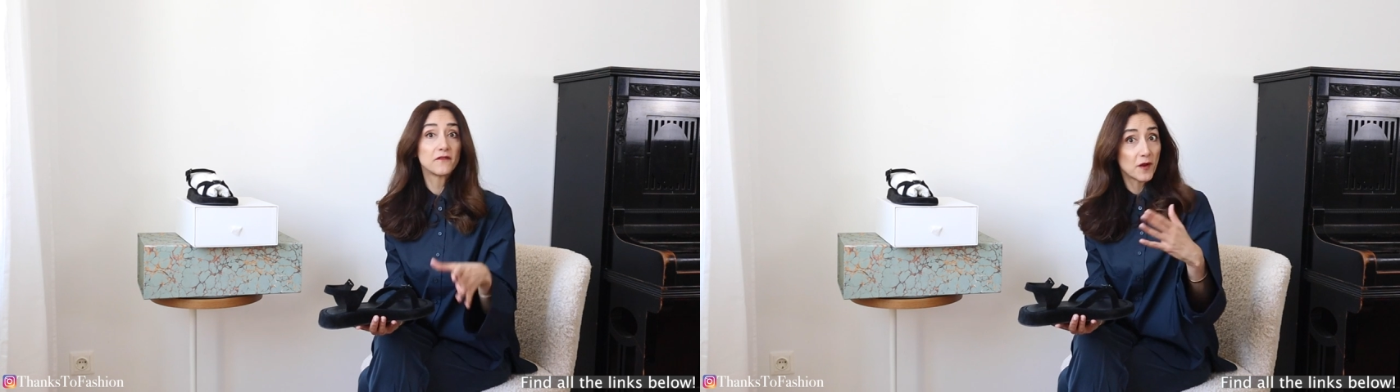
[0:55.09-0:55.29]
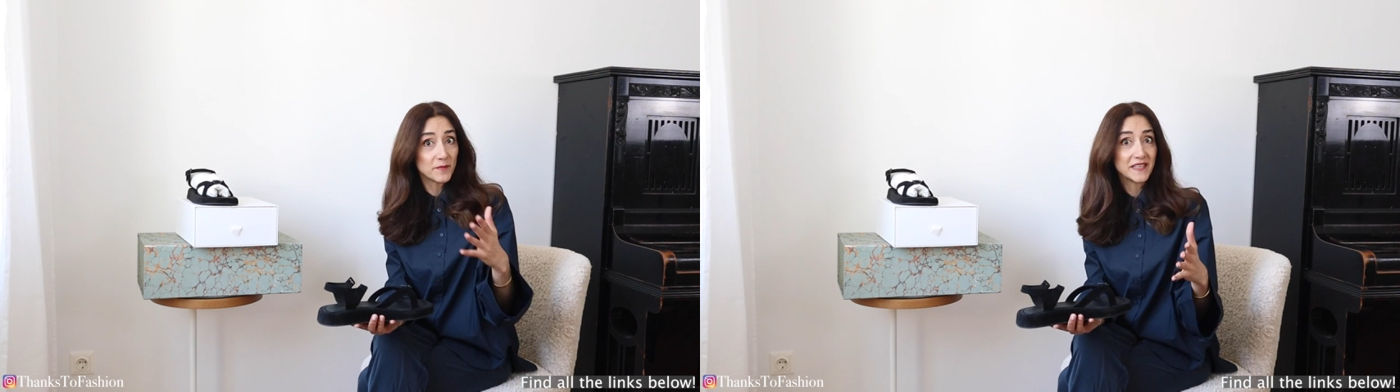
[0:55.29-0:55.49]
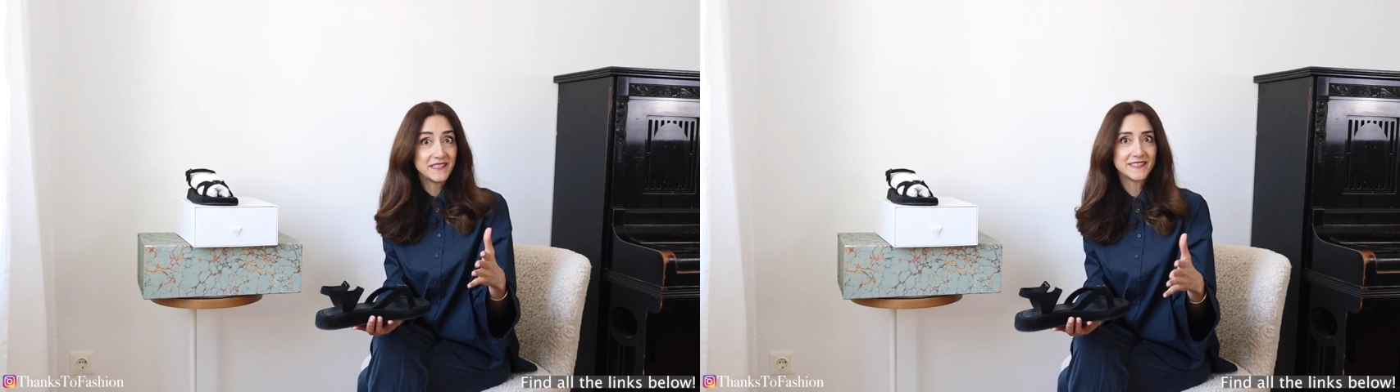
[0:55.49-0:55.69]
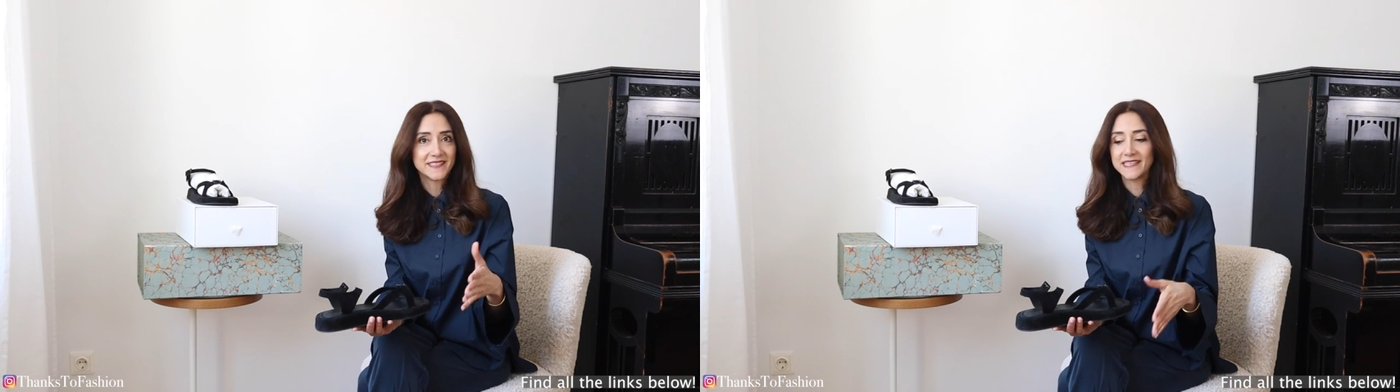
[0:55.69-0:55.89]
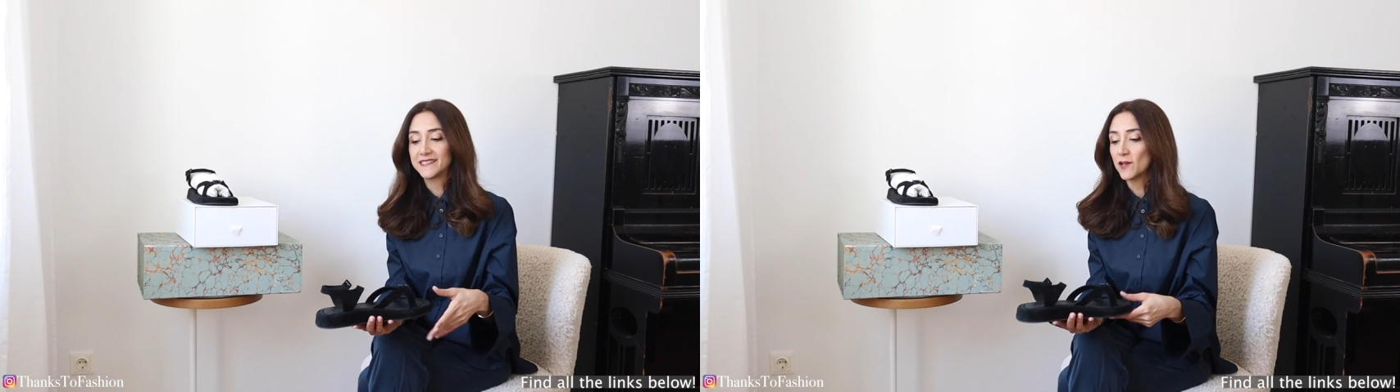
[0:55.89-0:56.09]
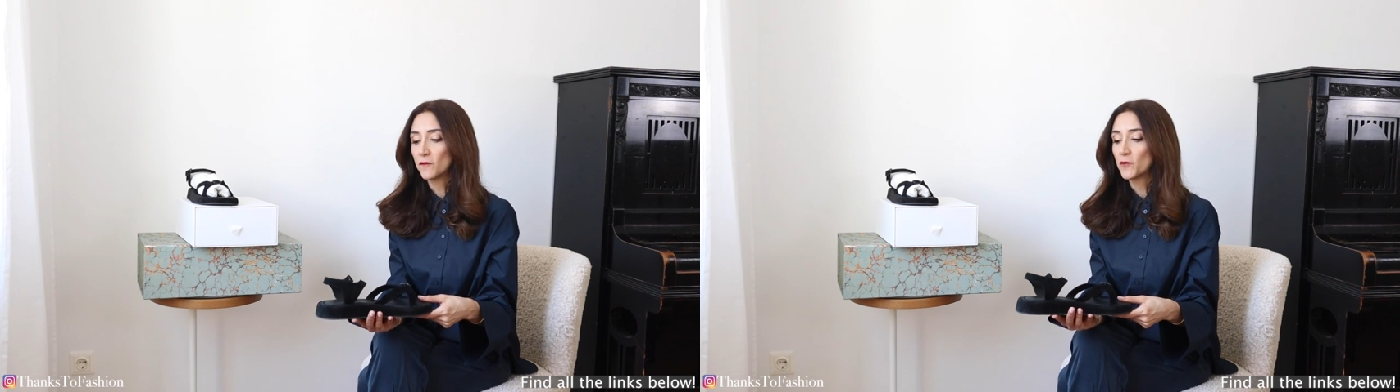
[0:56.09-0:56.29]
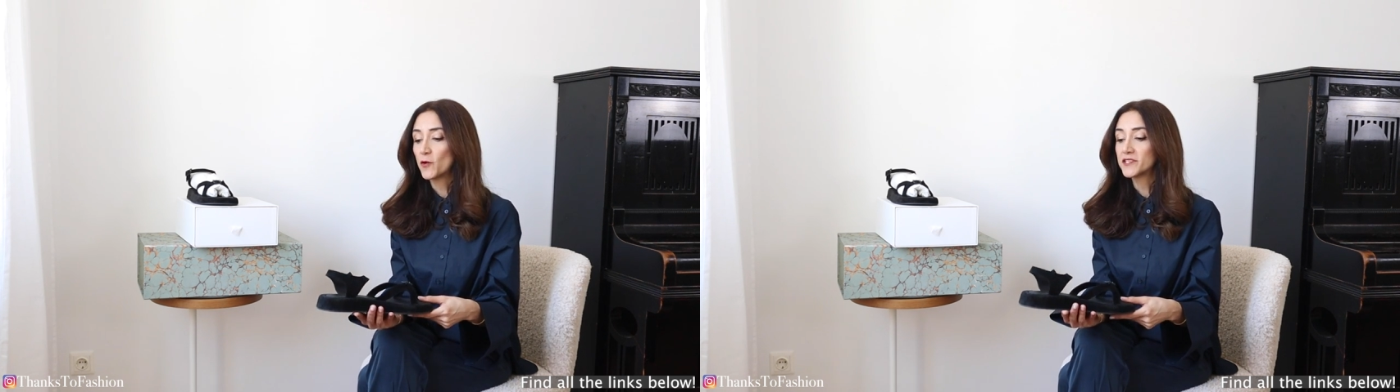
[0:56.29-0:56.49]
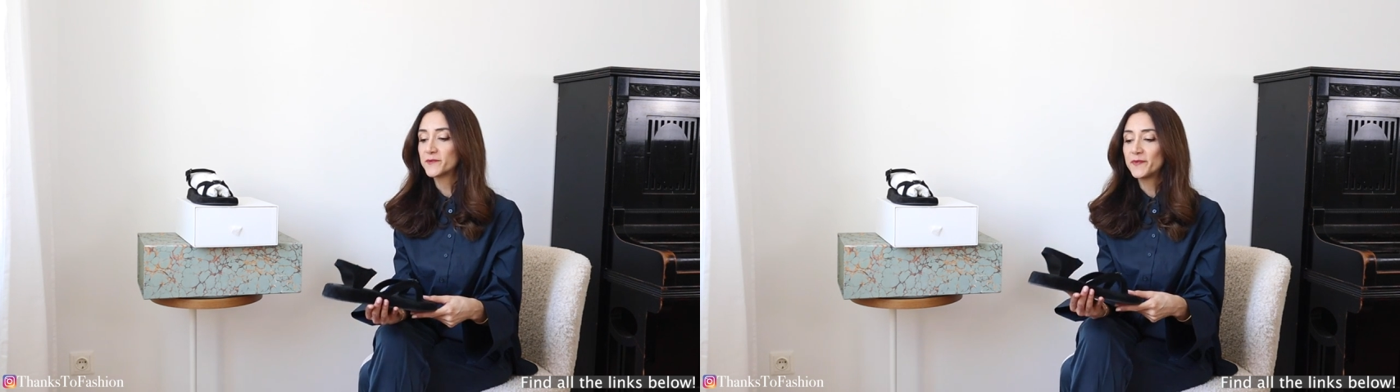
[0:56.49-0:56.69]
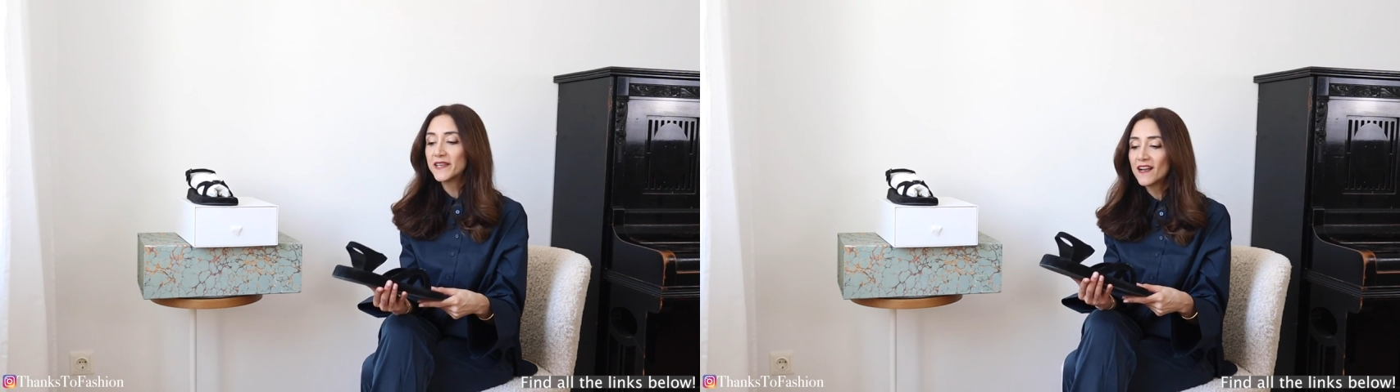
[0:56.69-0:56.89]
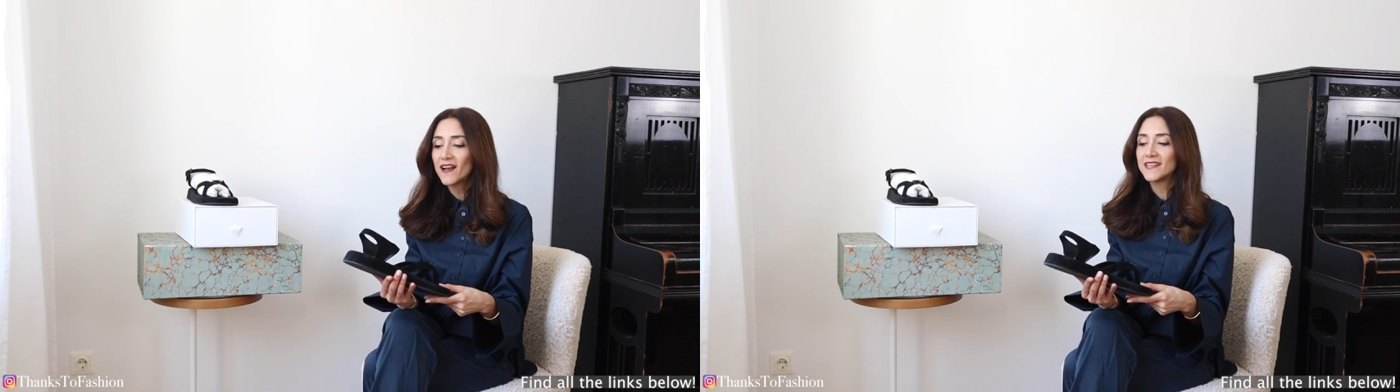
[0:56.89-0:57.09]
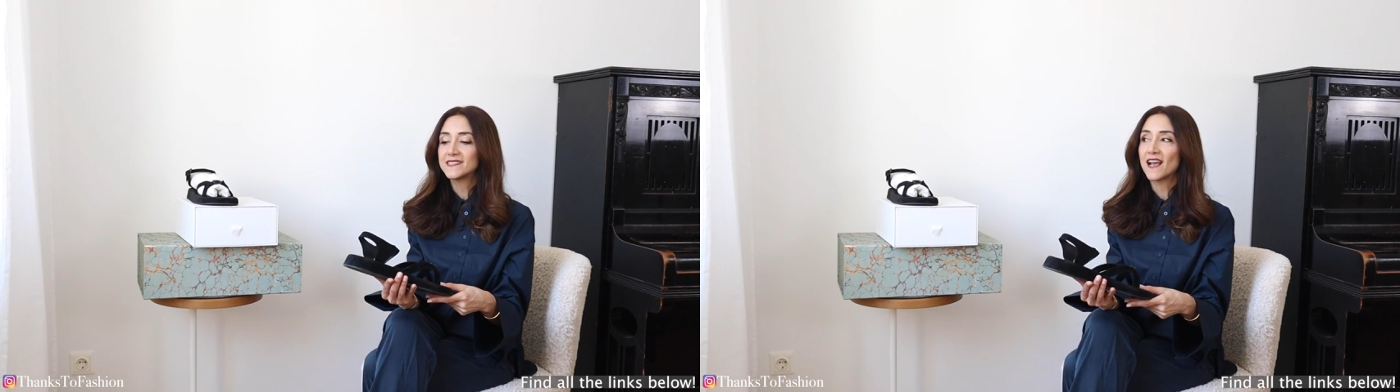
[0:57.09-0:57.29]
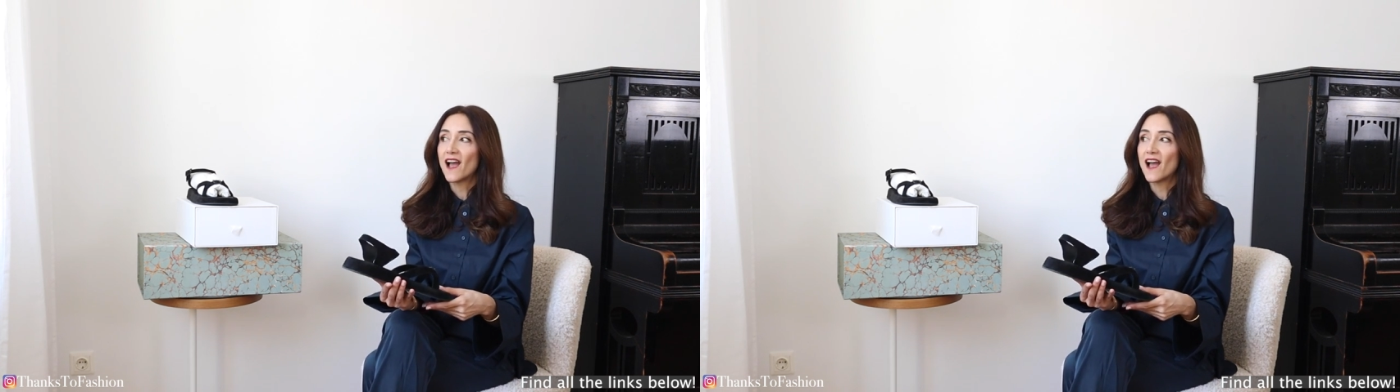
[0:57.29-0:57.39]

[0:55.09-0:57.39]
From the distance, of course, because